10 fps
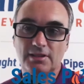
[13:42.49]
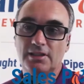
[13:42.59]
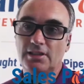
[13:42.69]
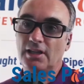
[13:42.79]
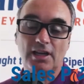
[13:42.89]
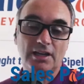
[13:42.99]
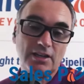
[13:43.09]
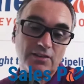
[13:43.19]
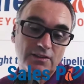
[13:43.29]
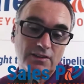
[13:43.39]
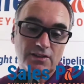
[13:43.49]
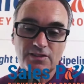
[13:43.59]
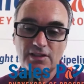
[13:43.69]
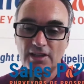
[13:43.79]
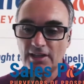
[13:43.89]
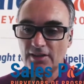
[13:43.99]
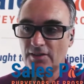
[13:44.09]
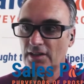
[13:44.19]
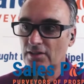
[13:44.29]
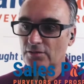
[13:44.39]
Yeah, and I think that's it. And I
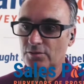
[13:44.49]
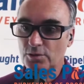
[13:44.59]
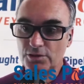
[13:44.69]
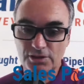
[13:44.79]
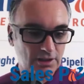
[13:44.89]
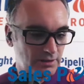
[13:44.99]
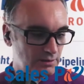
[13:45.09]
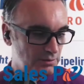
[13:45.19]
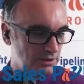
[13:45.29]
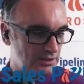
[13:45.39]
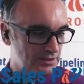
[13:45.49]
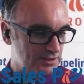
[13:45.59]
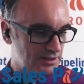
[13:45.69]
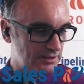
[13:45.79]
think, unfortunately, as I said,